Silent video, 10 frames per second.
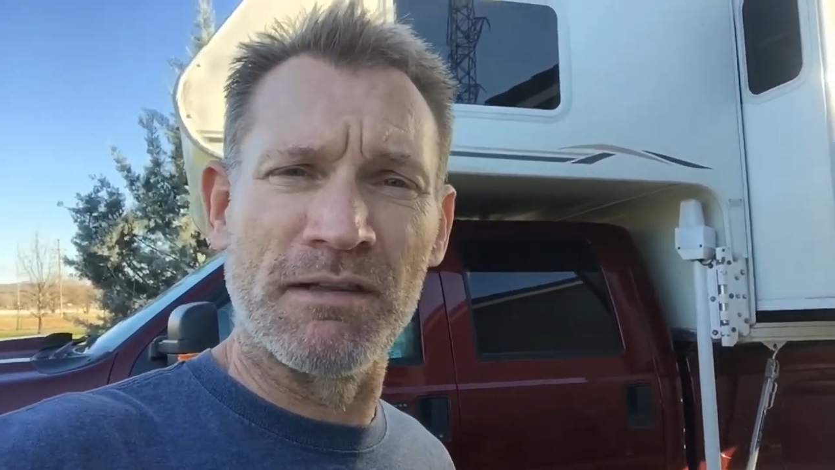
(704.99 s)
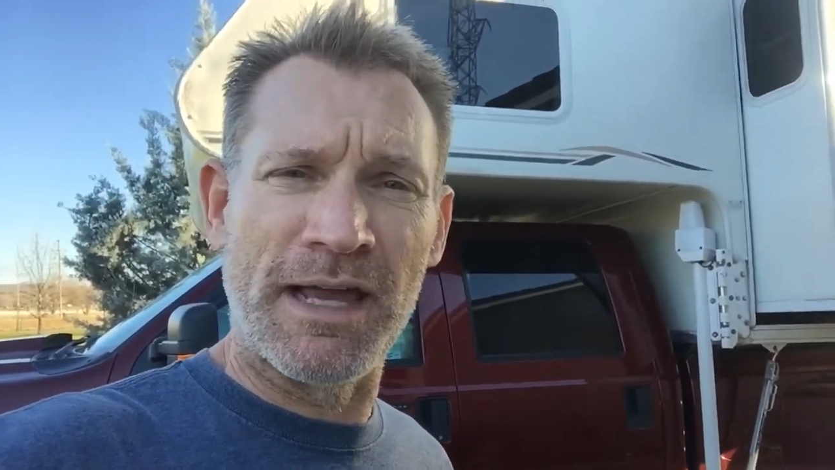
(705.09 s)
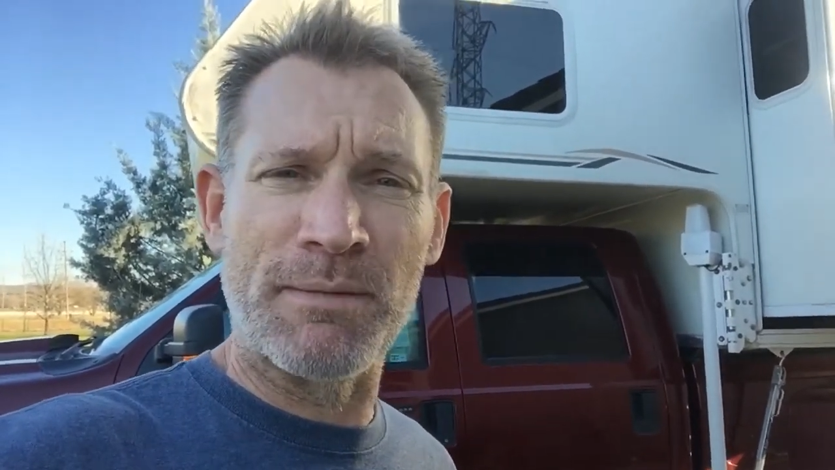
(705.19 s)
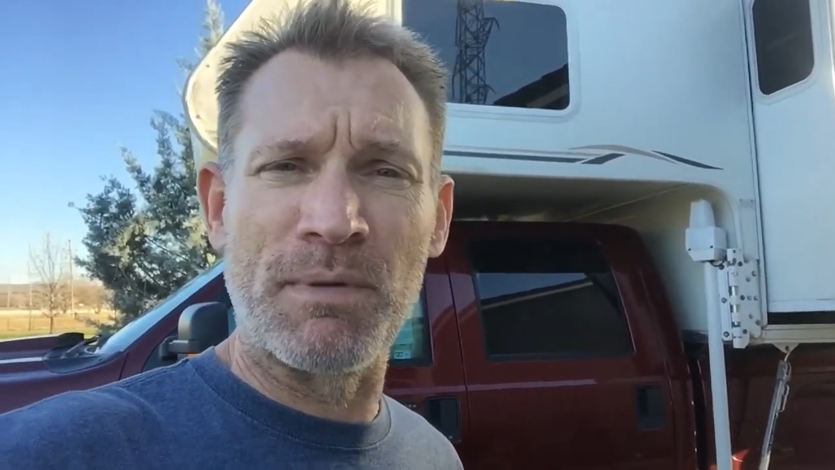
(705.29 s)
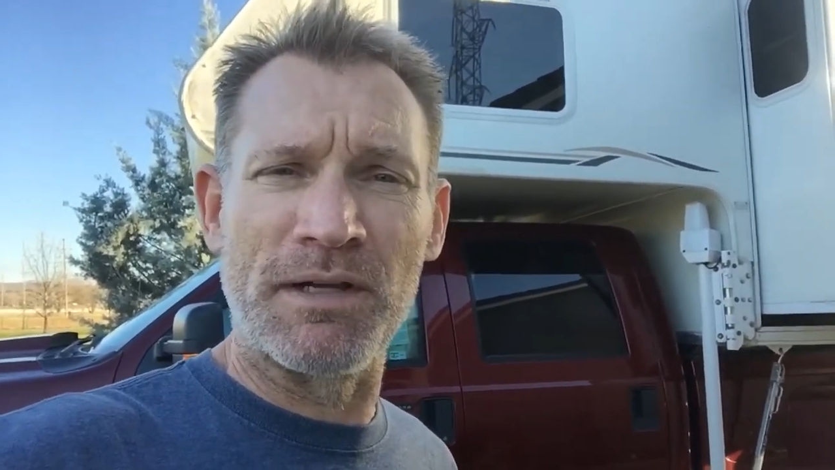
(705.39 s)

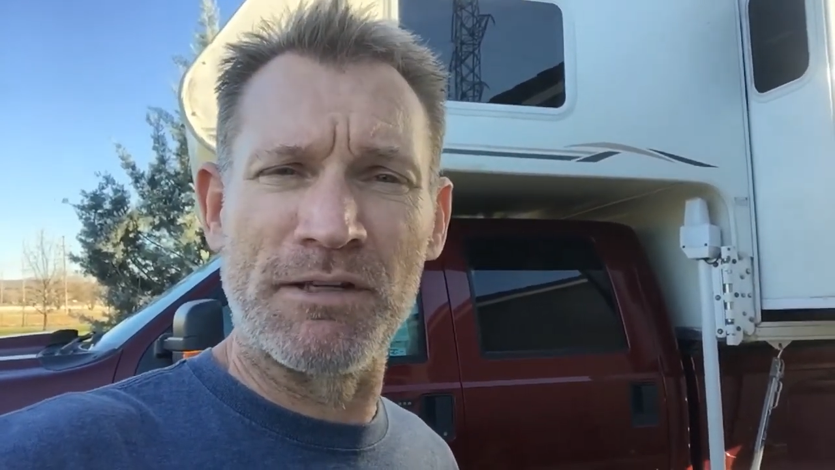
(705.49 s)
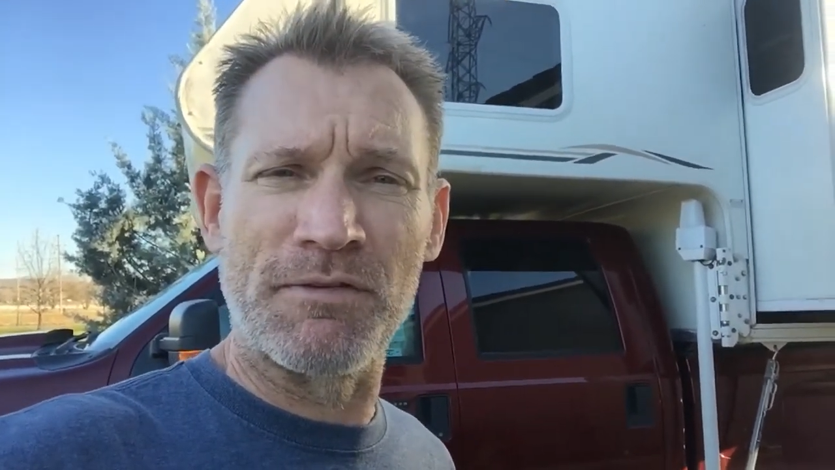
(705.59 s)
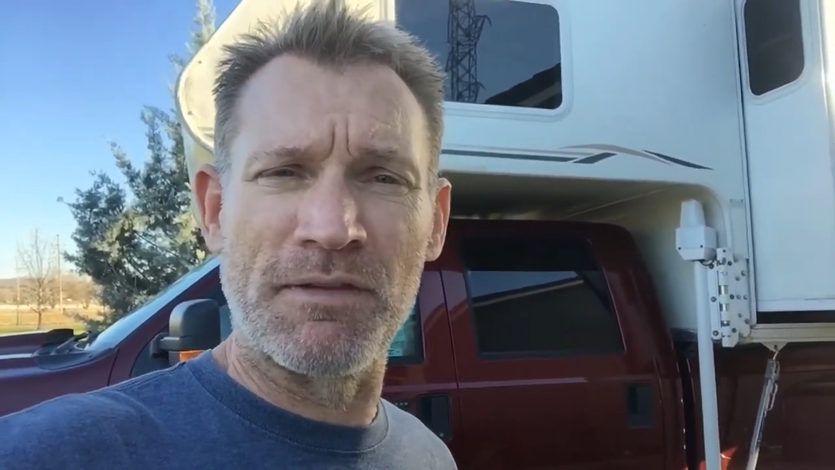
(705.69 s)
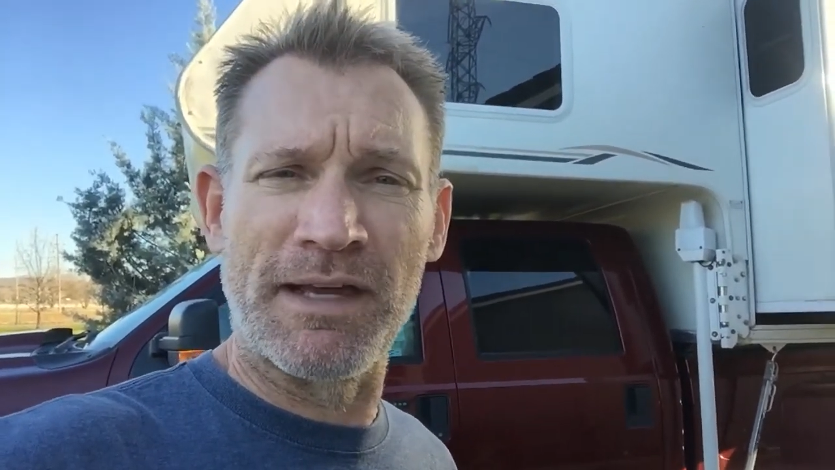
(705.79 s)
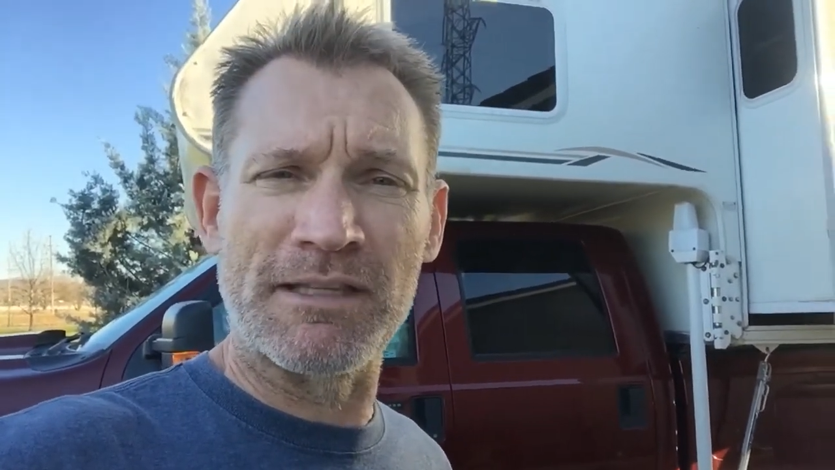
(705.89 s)
like button
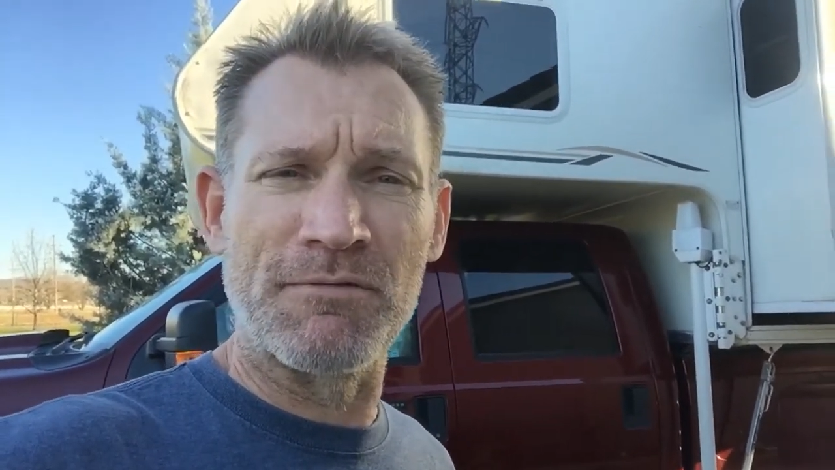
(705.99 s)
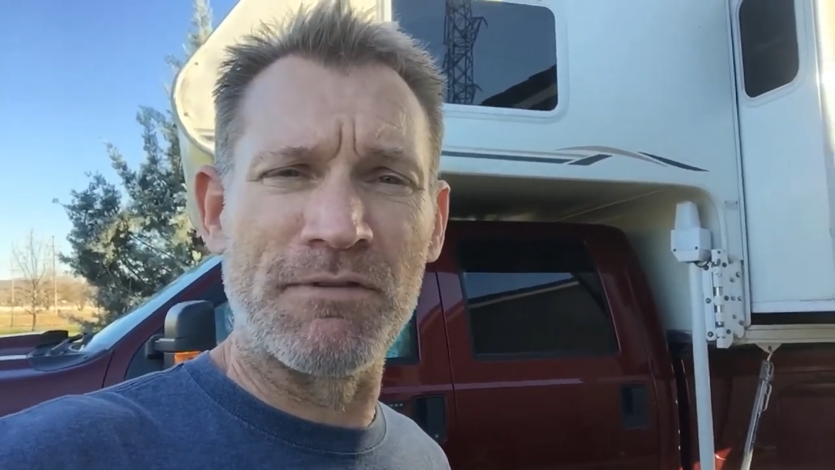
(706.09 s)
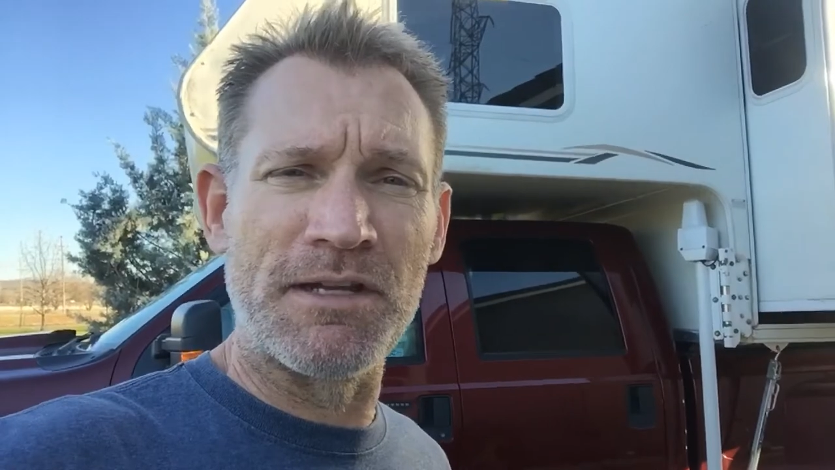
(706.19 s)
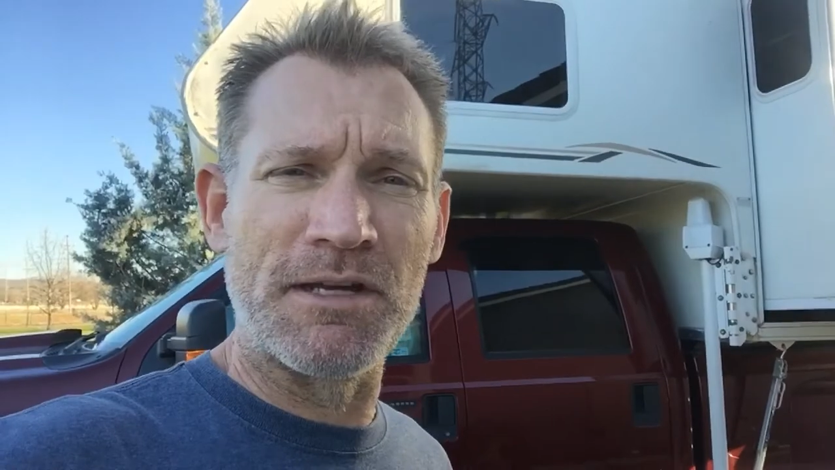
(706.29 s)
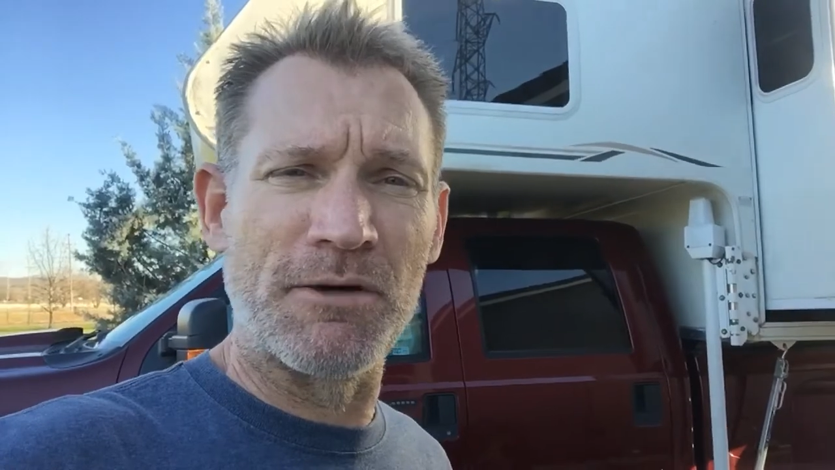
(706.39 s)
if you like the
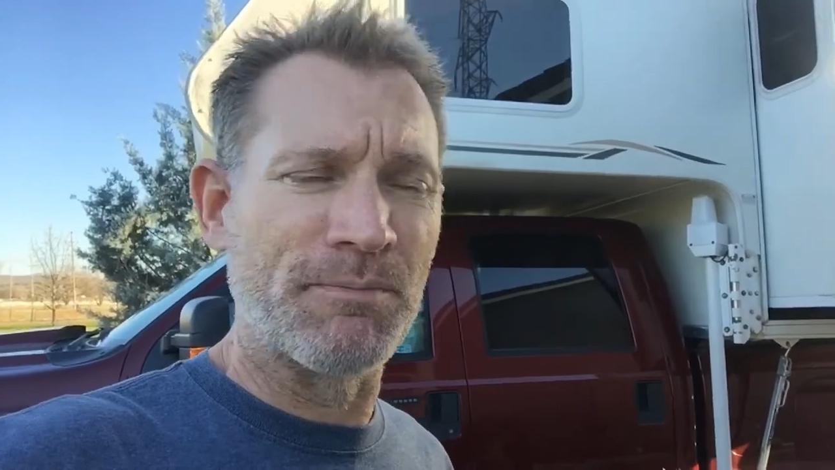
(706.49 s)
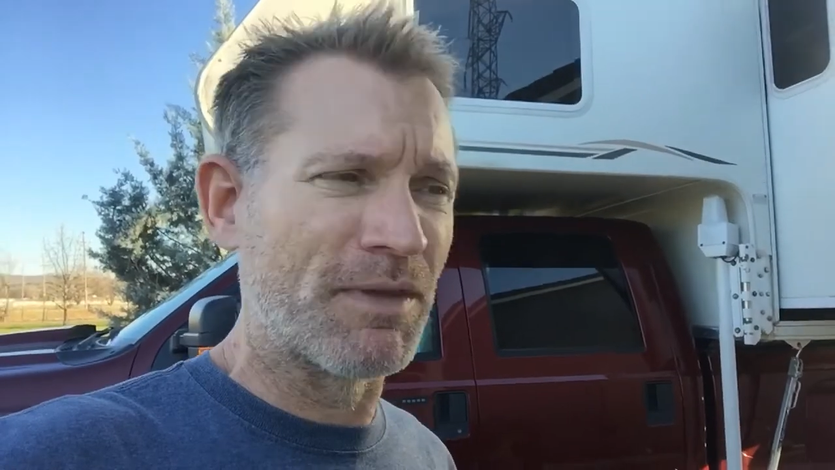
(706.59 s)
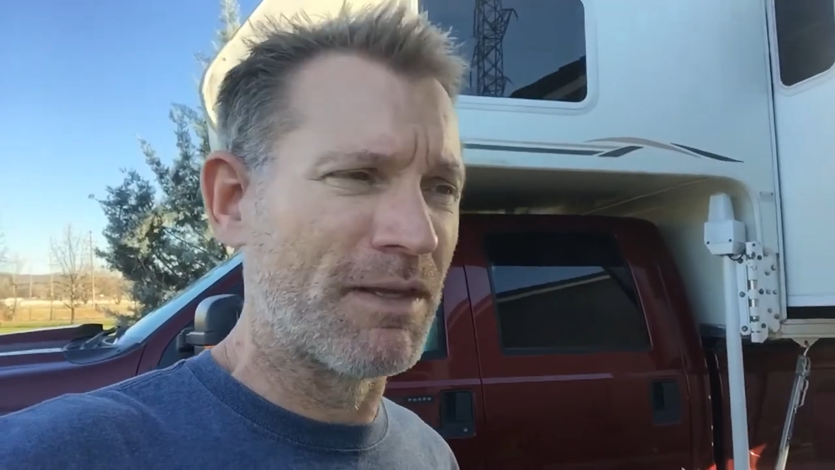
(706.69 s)
video.